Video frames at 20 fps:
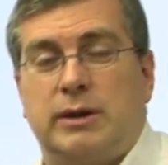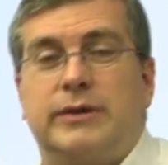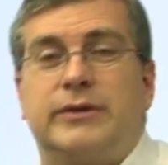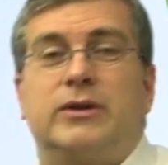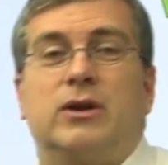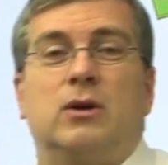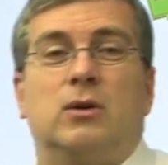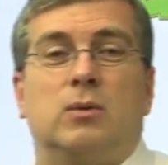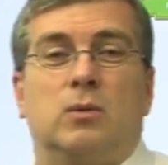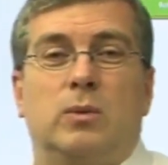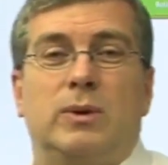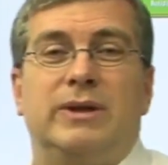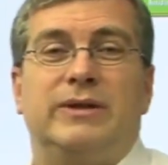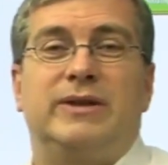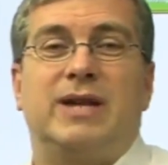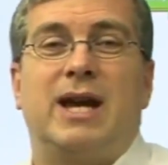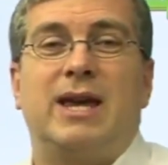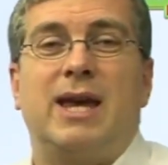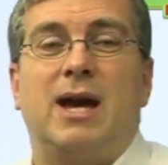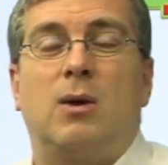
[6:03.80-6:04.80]
So we
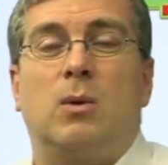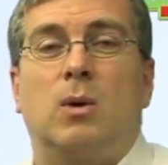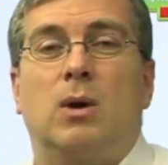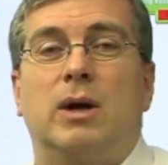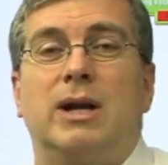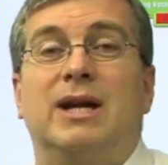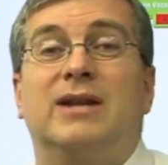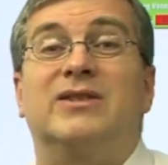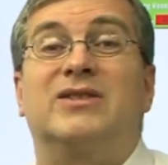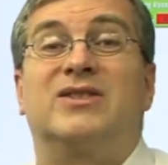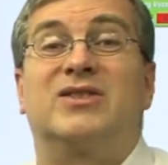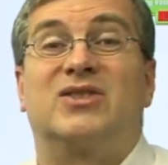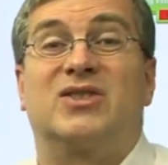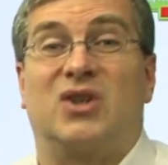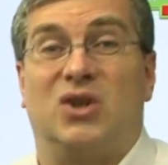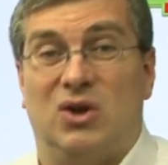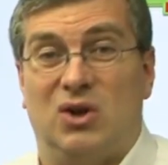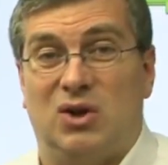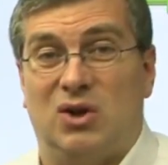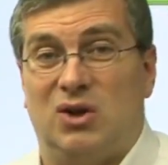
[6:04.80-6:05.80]
say that word as
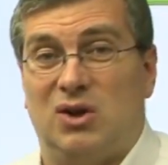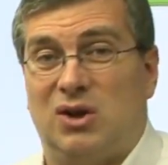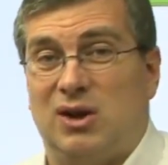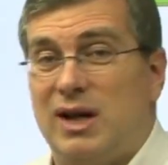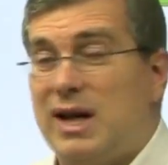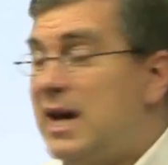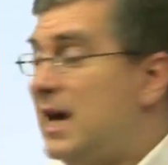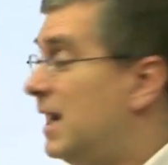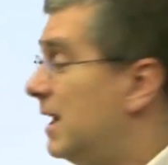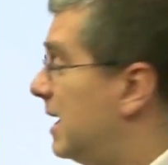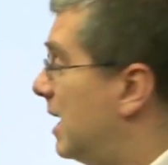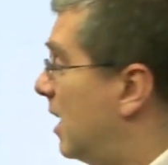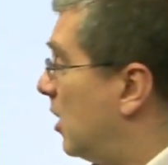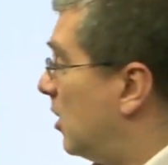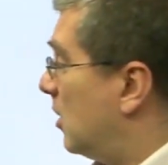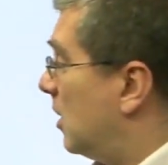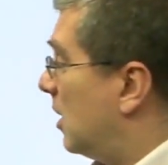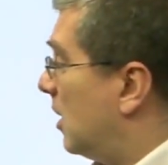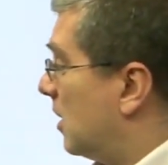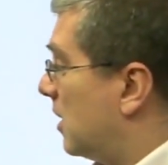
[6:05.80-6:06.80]
skull.
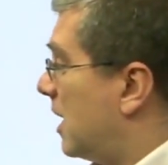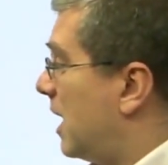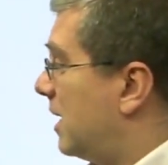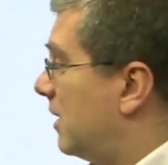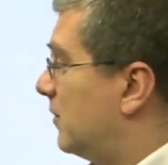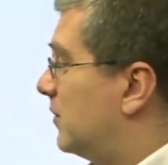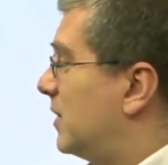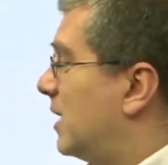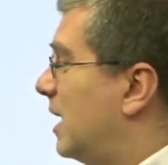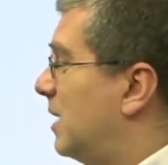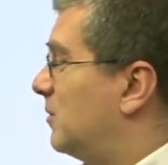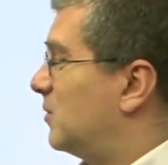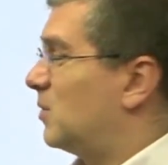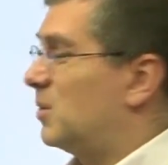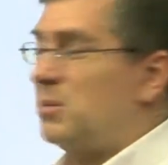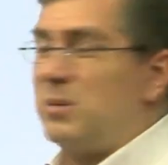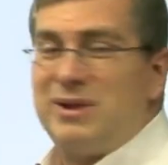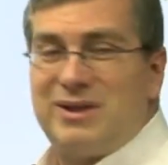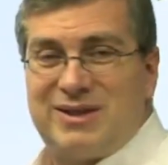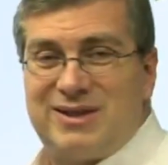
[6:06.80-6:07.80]
Now, a lot of times
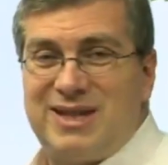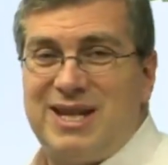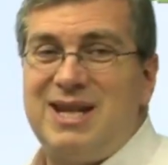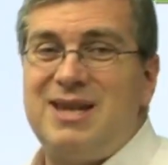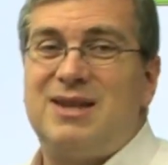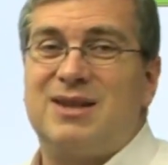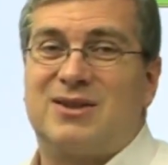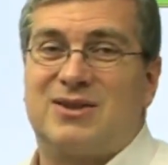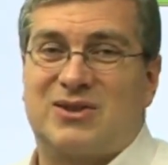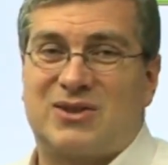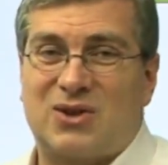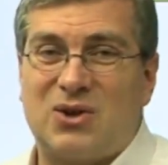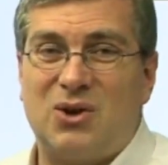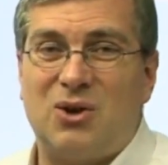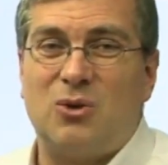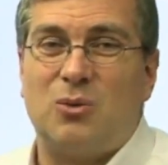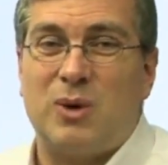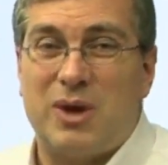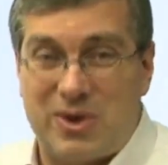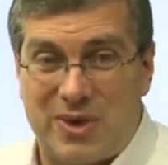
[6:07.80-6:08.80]
when we see the
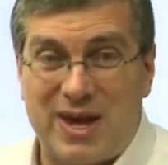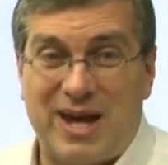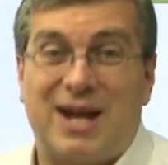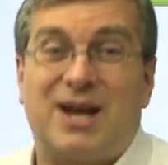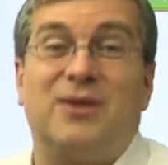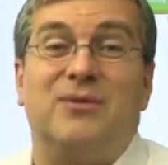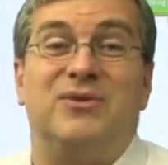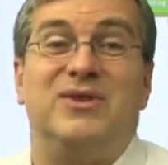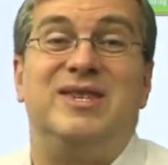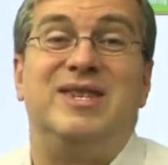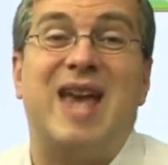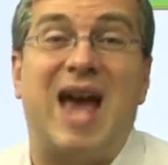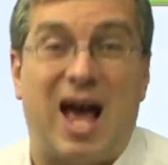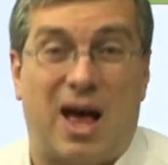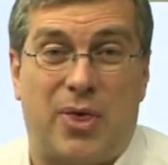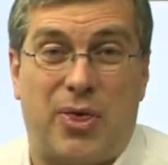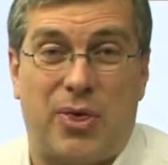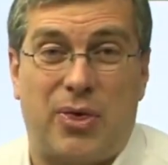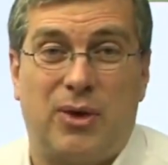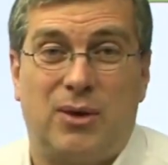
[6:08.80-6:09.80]
skull, we think of
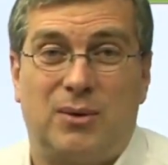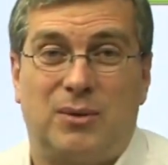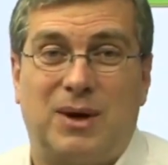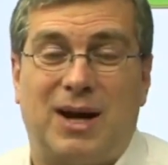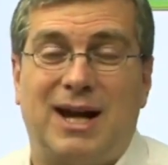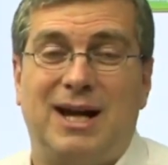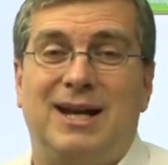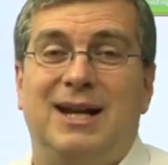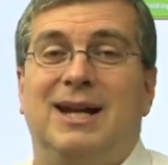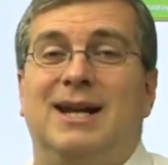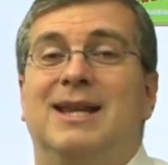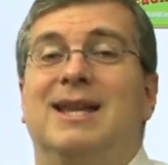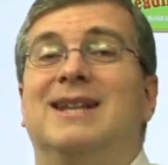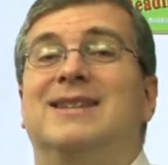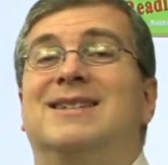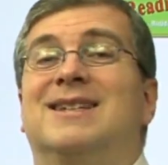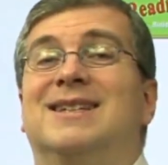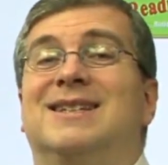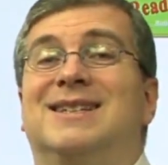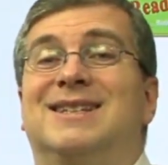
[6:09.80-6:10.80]
death, right?
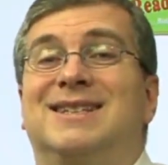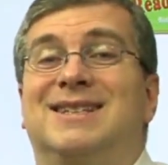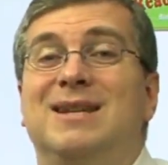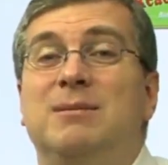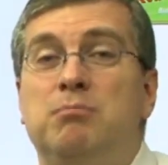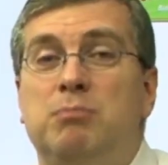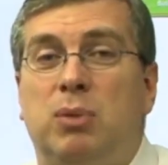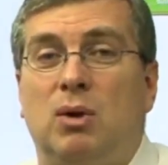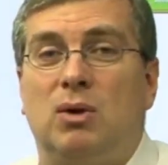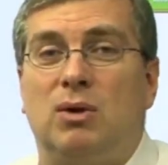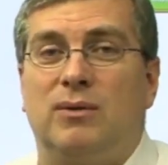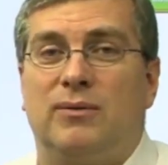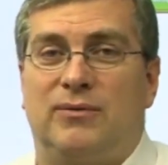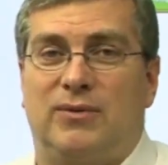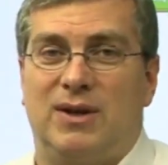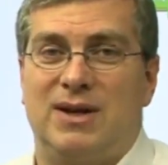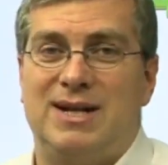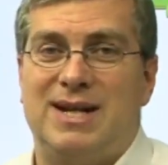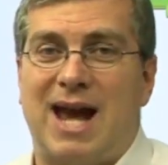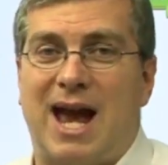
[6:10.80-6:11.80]
That's a symbol
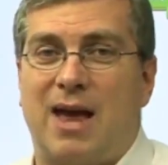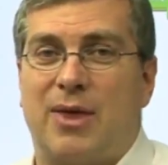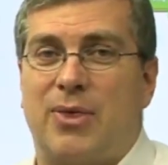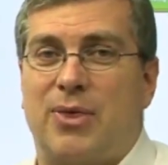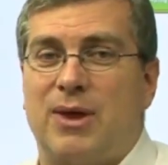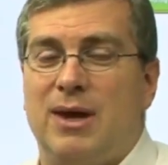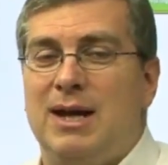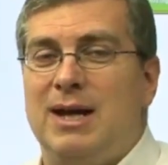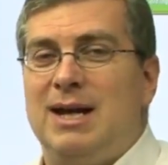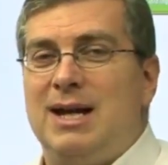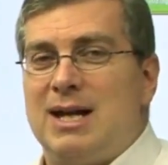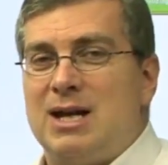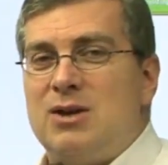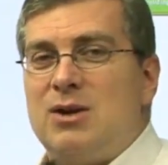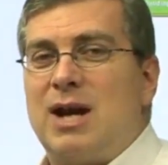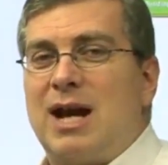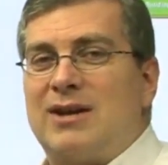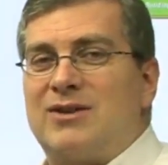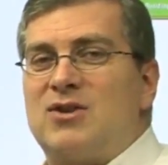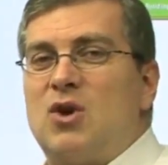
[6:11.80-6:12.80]
for death.
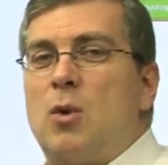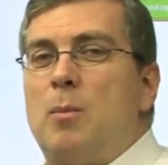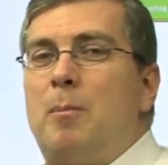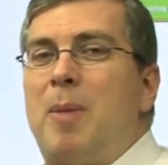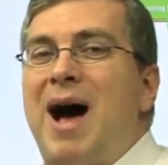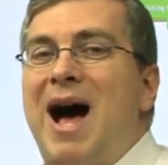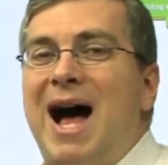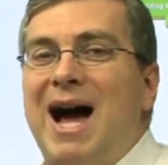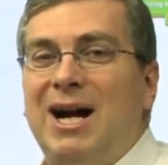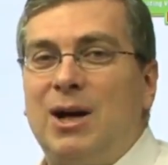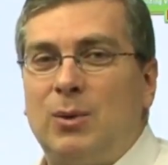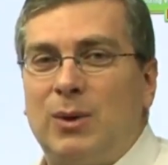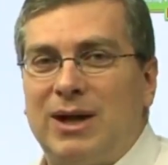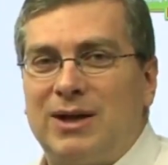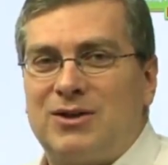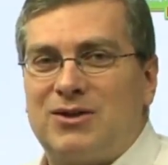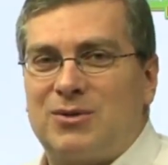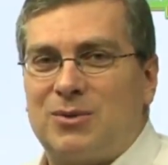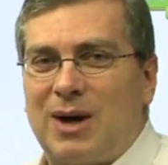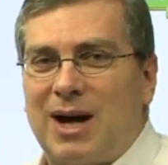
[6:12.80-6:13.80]
You guys know
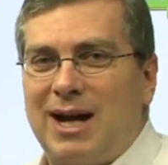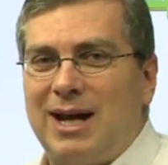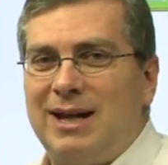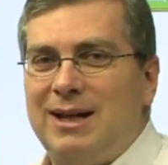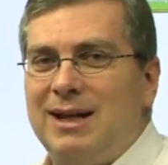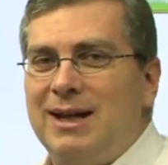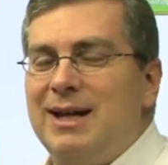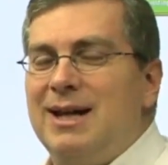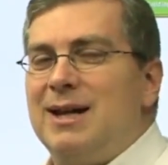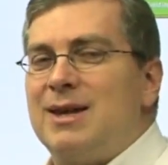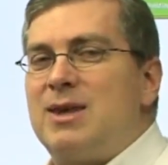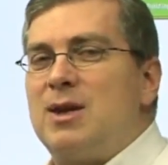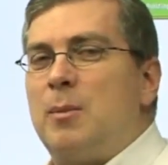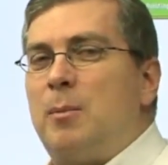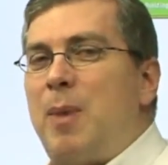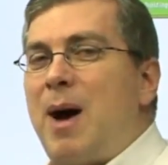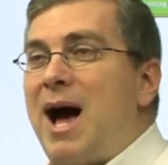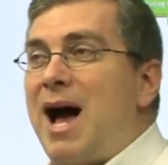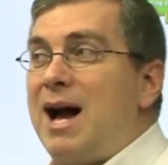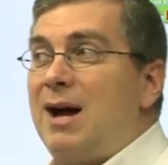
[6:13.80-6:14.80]
pirates, right? The
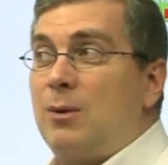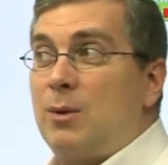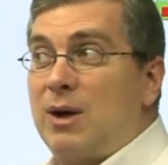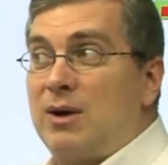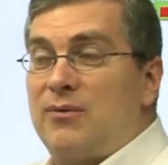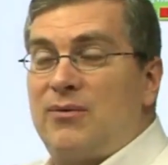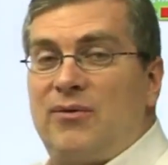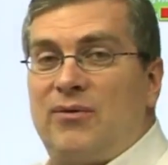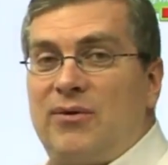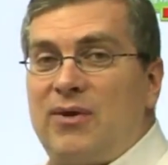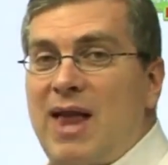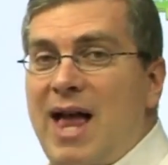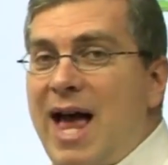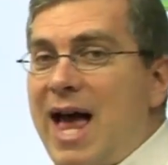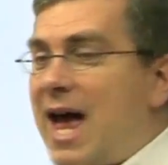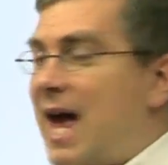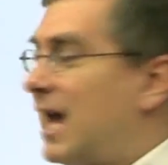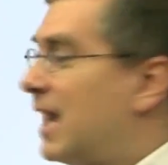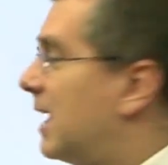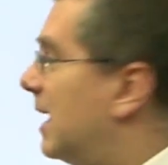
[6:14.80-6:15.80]
pirate
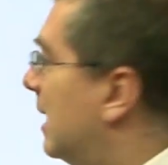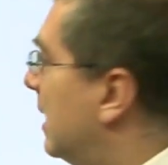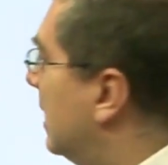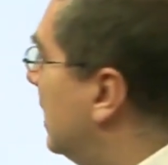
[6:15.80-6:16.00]
flag